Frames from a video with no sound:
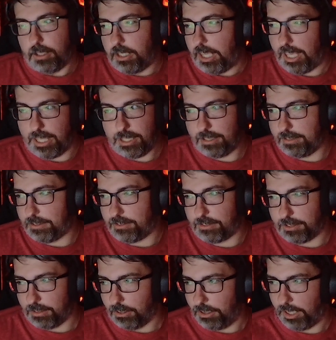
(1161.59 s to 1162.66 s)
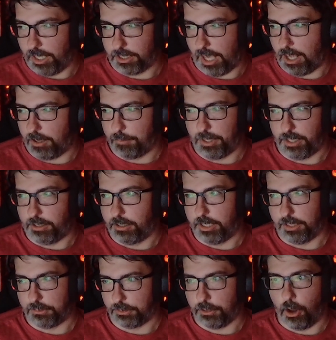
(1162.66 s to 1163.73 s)
His
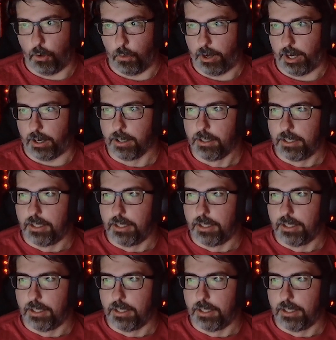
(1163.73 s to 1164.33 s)
accountability is nowhere.